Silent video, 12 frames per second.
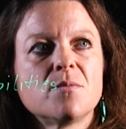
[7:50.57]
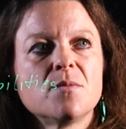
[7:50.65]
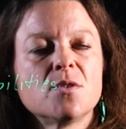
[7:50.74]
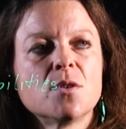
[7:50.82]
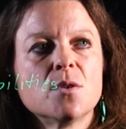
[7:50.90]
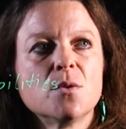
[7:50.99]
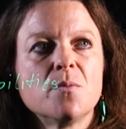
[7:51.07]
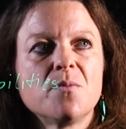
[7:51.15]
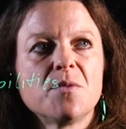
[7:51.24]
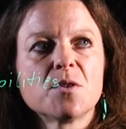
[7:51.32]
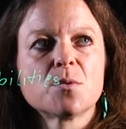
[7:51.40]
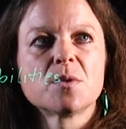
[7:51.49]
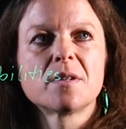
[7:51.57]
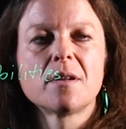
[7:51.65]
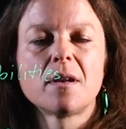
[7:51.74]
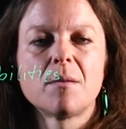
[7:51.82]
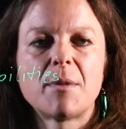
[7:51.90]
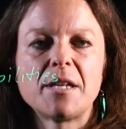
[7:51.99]
So this was the
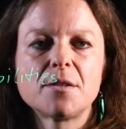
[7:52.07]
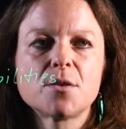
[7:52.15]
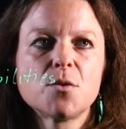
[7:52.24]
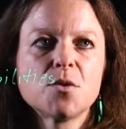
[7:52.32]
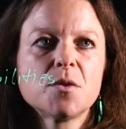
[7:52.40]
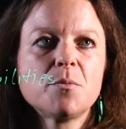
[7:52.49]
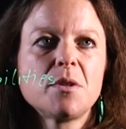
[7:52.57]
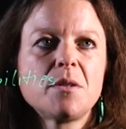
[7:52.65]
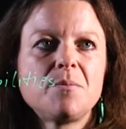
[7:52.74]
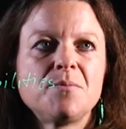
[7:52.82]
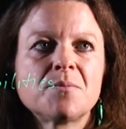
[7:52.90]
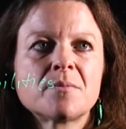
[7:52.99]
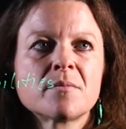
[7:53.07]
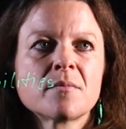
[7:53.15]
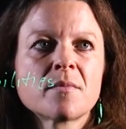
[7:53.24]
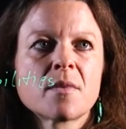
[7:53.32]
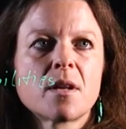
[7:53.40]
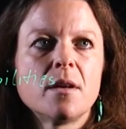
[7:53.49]
little milestone symbol,
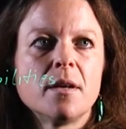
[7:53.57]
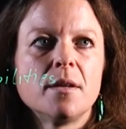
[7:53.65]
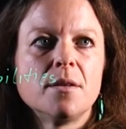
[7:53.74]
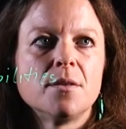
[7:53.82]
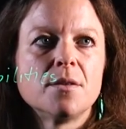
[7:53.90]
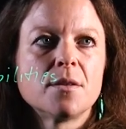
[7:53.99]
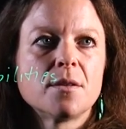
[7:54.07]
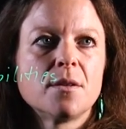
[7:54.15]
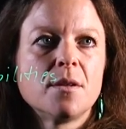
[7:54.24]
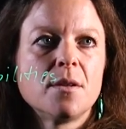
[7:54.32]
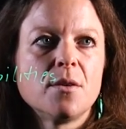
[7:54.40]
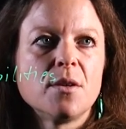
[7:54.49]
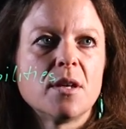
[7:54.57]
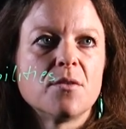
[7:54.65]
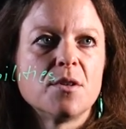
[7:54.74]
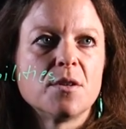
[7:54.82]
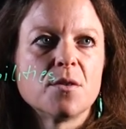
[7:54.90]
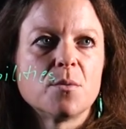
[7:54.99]
and you have
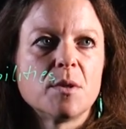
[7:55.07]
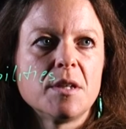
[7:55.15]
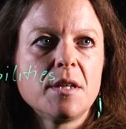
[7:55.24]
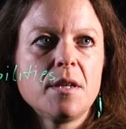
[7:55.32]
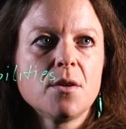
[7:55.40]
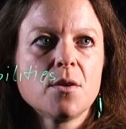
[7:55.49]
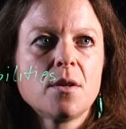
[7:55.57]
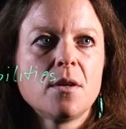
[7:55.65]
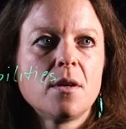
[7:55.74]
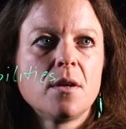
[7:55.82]
another one here.